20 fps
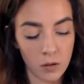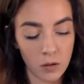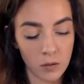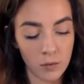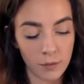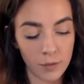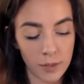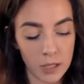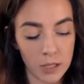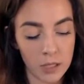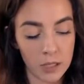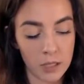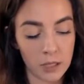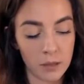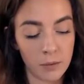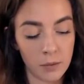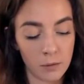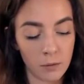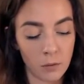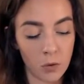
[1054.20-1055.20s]
Please
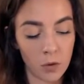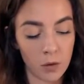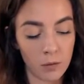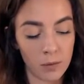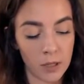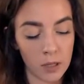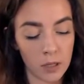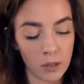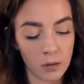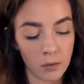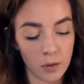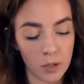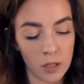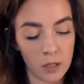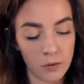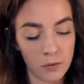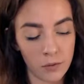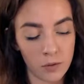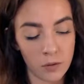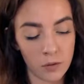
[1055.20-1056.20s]
tell me more about the
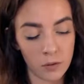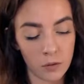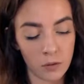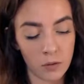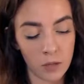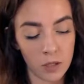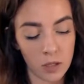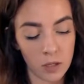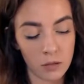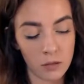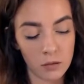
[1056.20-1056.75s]
Queen of Swords.